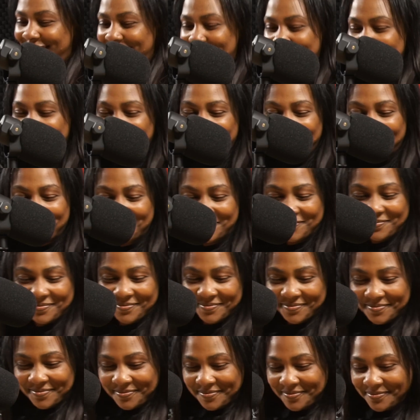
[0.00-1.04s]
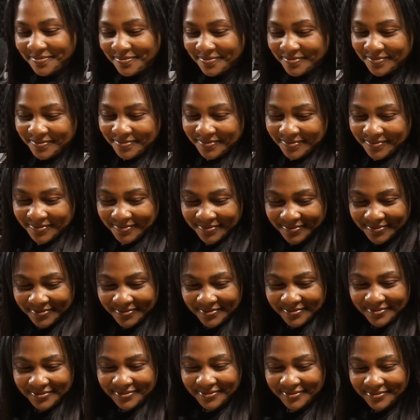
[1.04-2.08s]

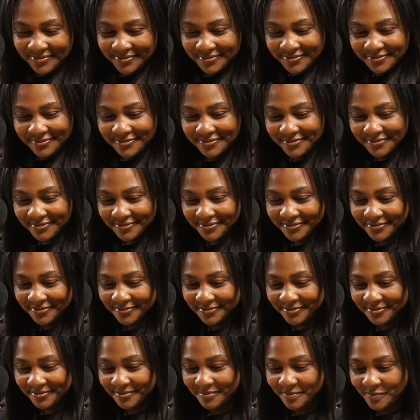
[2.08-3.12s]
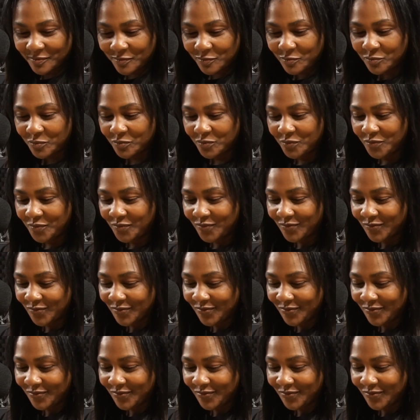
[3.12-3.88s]
This person isn't speaking.